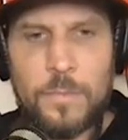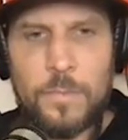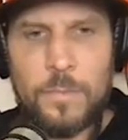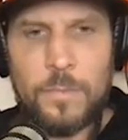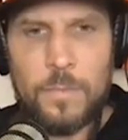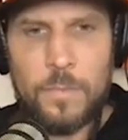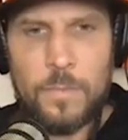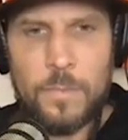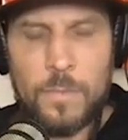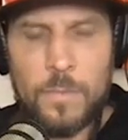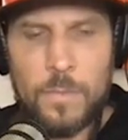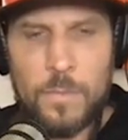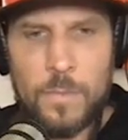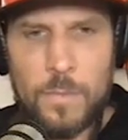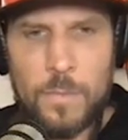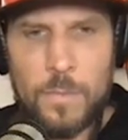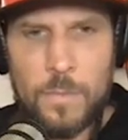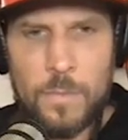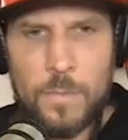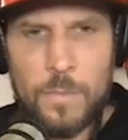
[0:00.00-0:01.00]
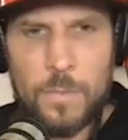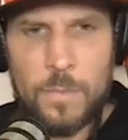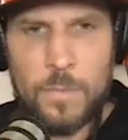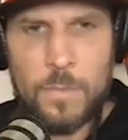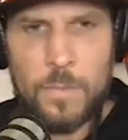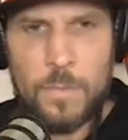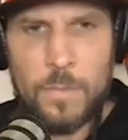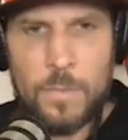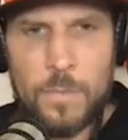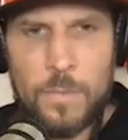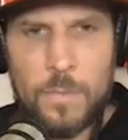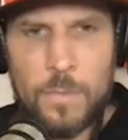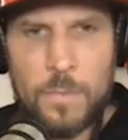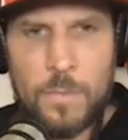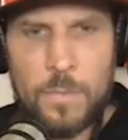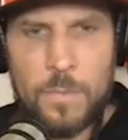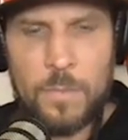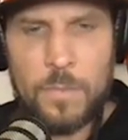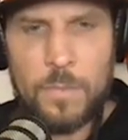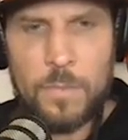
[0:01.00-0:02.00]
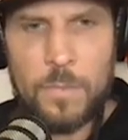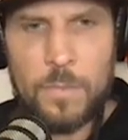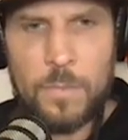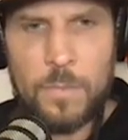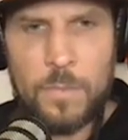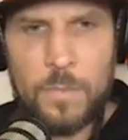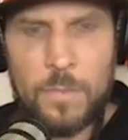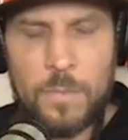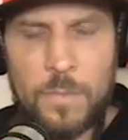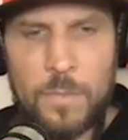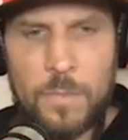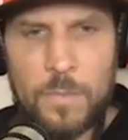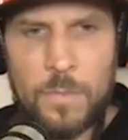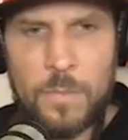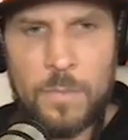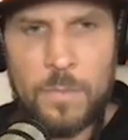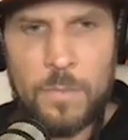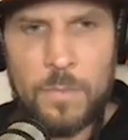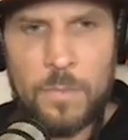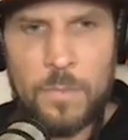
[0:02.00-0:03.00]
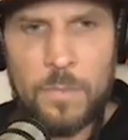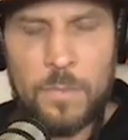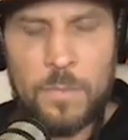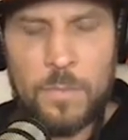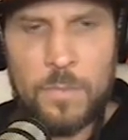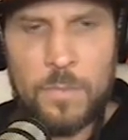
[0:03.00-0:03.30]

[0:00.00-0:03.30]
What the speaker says: (silent)